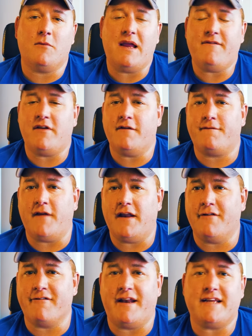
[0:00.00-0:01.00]
waving a
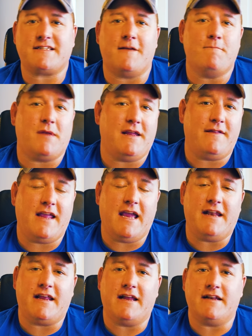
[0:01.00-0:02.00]
fin or an S M B in the
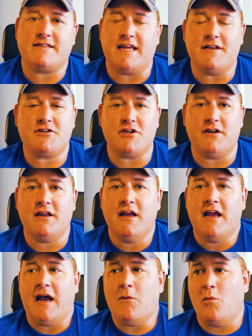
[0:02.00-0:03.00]
air to get attention
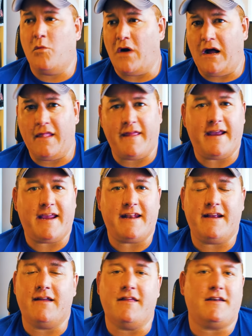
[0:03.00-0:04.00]
while they're
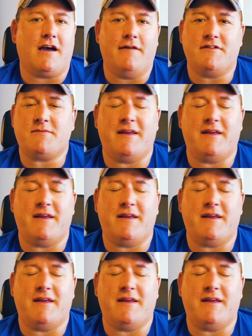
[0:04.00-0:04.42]
getting other divers.